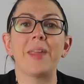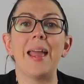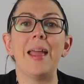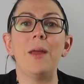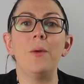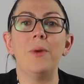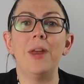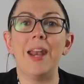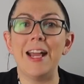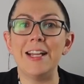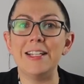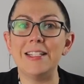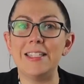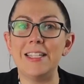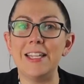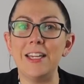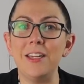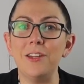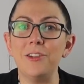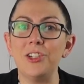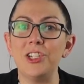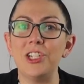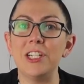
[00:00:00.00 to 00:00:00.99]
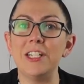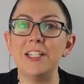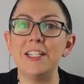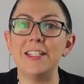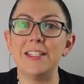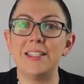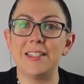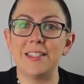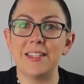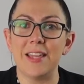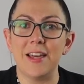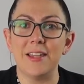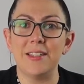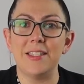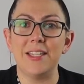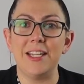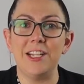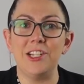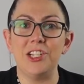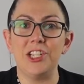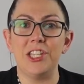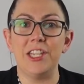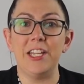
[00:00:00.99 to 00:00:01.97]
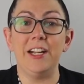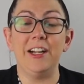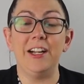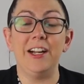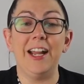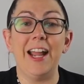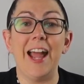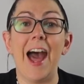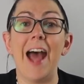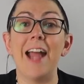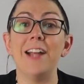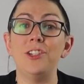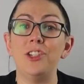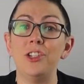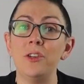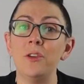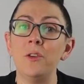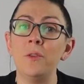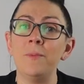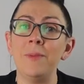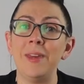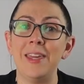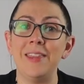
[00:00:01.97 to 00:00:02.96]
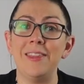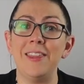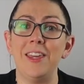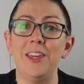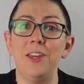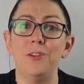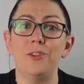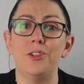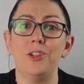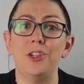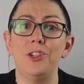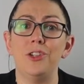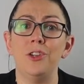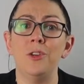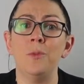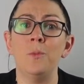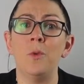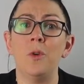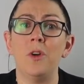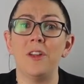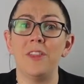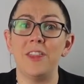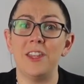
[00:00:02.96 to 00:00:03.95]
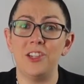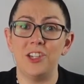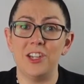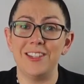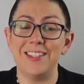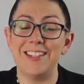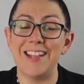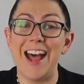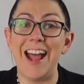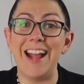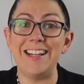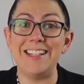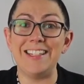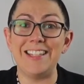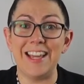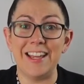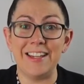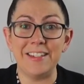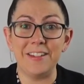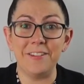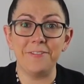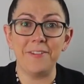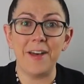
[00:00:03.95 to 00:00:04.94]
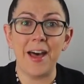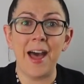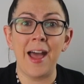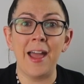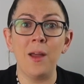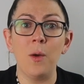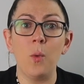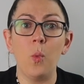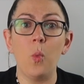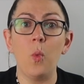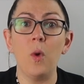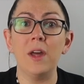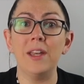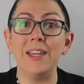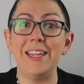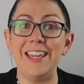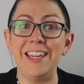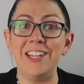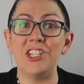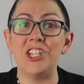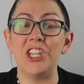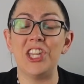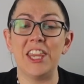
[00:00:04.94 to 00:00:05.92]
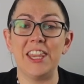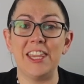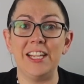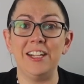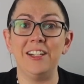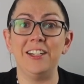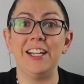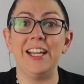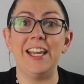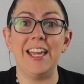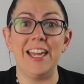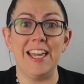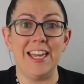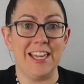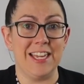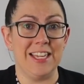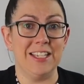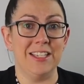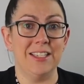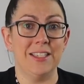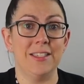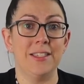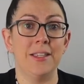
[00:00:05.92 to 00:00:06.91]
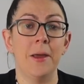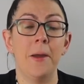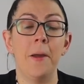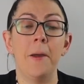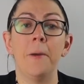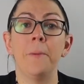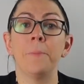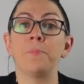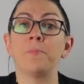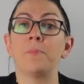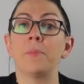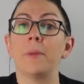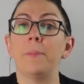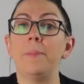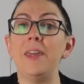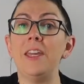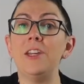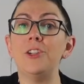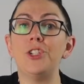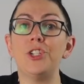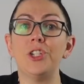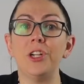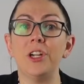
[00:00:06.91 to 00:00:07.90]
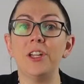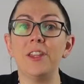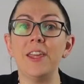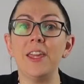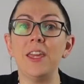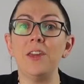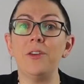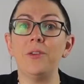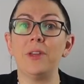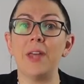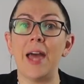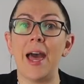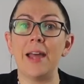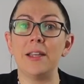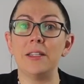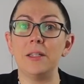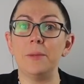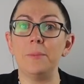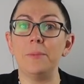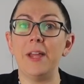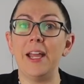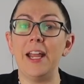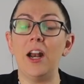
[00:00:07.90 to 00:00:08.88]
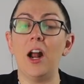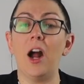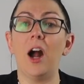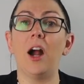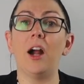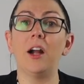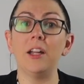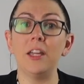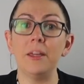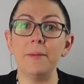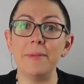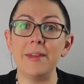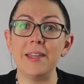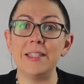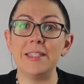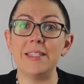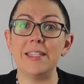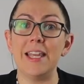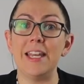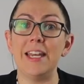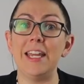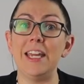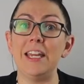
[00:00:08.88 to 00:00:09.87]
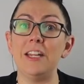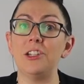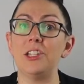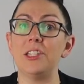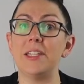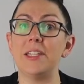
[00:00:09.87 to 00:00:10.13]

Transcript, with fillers: And when I say you should discuss each theory, I do mean that you should do more than just identify what each theory is. Be sure that you contemplate arguments that each